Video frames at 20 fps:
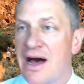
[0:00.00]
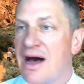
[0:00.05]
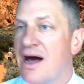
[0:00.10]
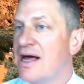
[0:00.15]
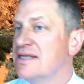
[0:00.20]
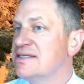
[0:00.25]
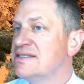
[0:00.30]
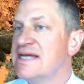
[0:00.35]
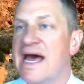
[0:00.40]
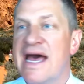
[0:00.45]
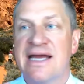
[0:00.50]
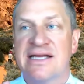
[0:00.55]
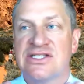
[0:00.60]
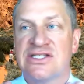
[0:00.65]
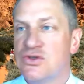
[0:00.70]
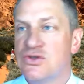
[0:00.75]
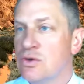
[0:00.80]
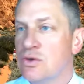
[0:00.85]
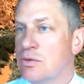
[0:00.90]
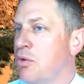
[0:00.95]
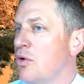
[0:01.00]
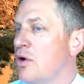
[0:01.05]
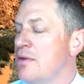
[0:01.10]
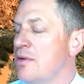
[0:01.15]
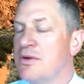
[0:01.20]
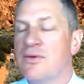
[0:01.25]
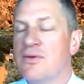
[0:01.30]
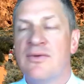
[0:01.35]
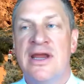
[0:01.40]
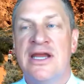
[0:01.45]
from contacts to
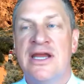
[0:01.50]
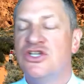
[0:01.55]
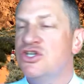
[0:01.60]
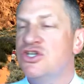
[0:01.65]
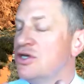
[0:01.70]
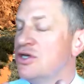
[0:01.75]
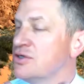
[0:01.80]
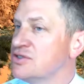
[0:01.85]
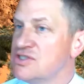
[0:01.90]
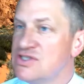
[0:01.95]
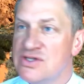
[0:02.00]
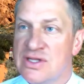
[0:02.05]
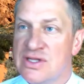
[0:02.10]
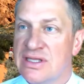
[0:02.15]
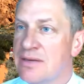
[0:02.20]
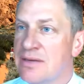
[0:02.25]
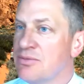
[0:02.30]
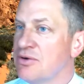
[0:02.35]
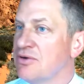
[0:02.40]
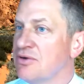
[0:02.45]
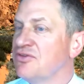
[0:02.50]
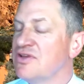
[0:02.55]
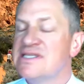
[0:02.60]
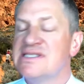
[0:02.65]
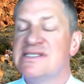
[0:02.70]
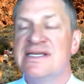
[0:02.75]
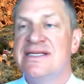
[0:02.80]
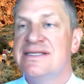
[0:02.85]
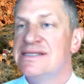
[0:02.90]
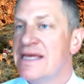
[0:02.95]
appointment ratios to the number of
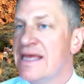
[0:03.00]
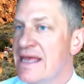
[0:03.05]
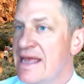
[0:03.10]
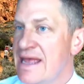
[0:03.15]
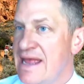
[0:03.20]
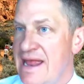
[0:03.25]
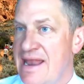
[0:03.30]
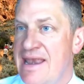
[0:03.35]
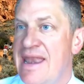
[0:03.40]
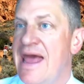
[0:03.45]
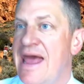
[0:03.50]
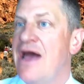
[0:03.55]
listings and mm-hmm.